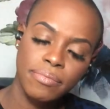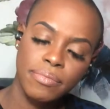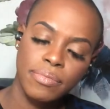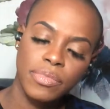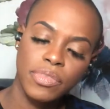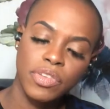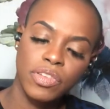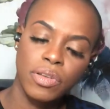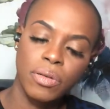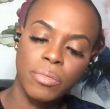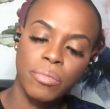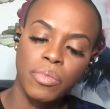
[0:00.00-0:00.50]

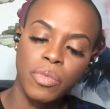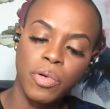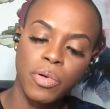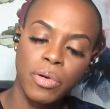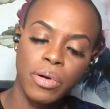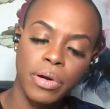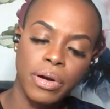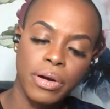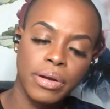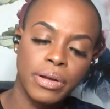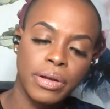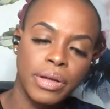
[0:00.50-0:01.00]
some
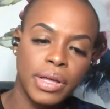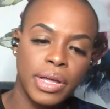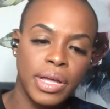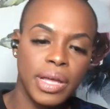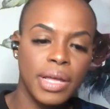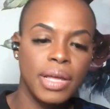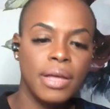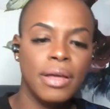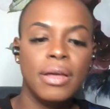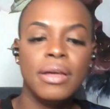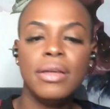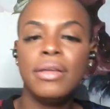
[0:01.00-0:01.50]
more
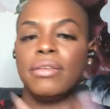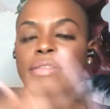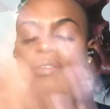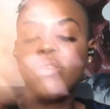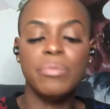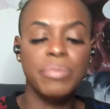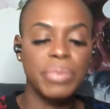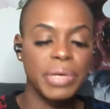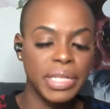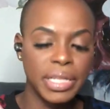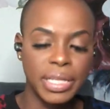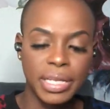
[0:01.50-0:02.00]

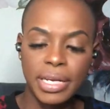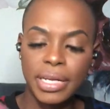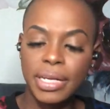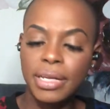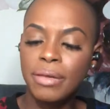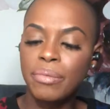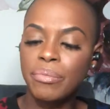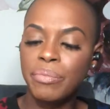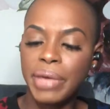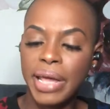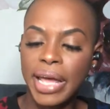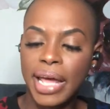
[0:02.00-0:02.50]
stability,
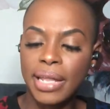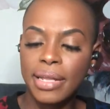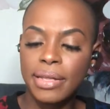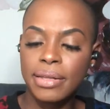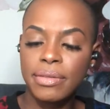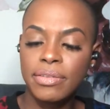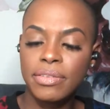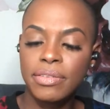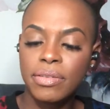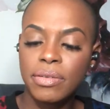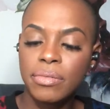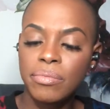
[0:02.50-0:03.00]

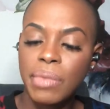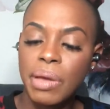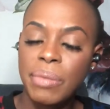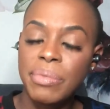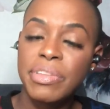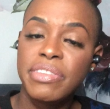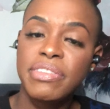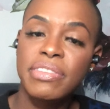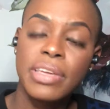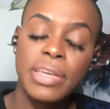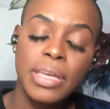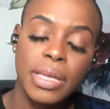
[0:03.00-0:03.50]
balance, maybe
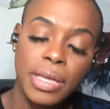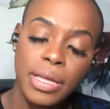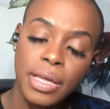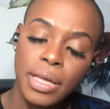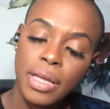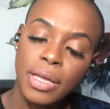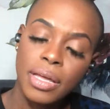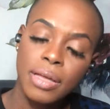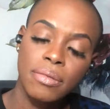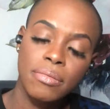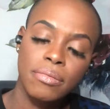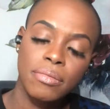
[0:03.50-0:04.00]
seeking
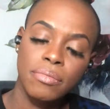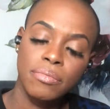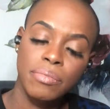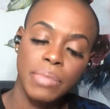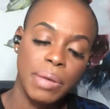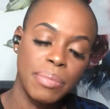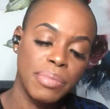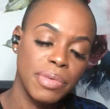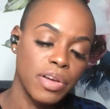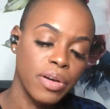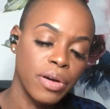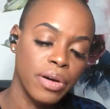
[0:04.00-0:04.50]
it.
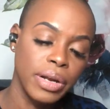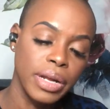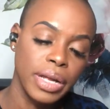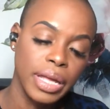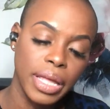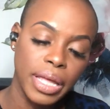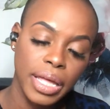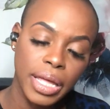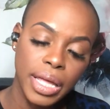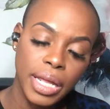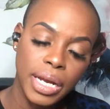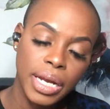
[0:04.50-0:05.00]
Maybe you're going to
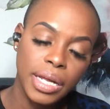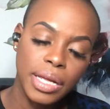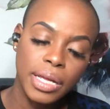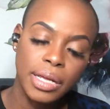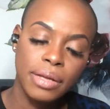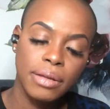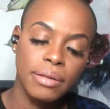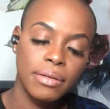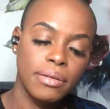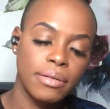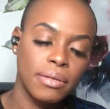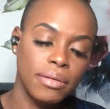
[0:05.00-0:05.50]
get
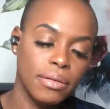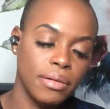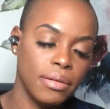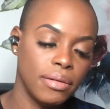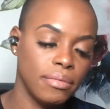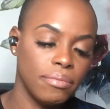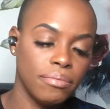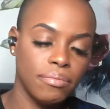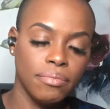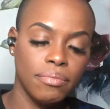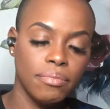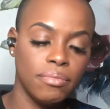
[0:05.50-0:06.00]
it.
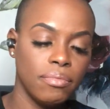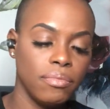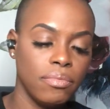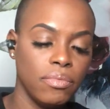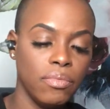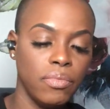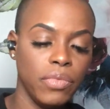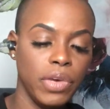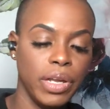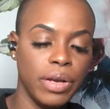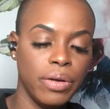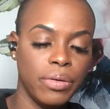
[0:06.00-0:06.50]

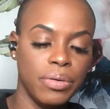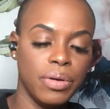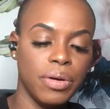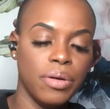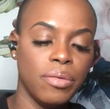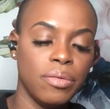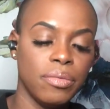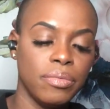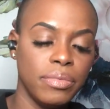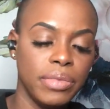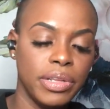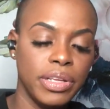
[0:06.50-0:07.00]
We don't know.
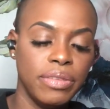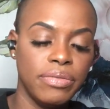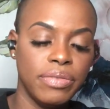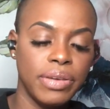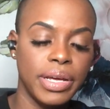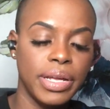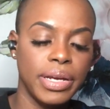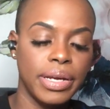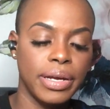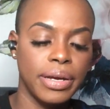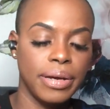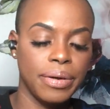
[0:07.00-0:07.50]
Let's
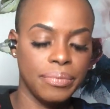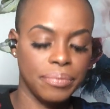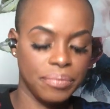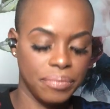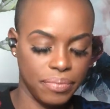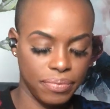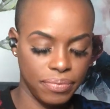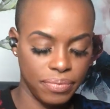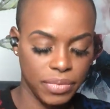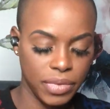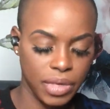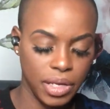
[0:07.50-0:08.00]
find out.
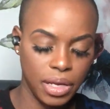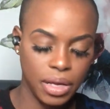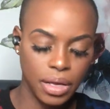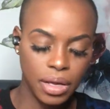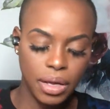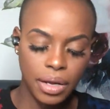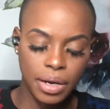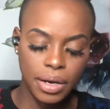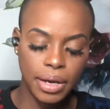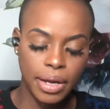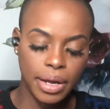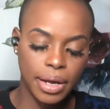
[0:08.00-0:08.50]

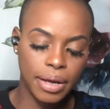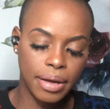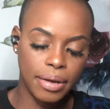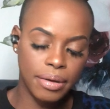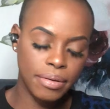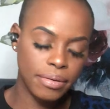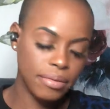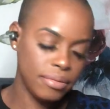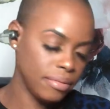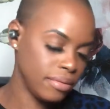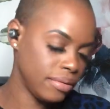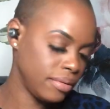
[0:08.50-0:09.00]

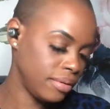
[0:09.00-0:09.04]
Now,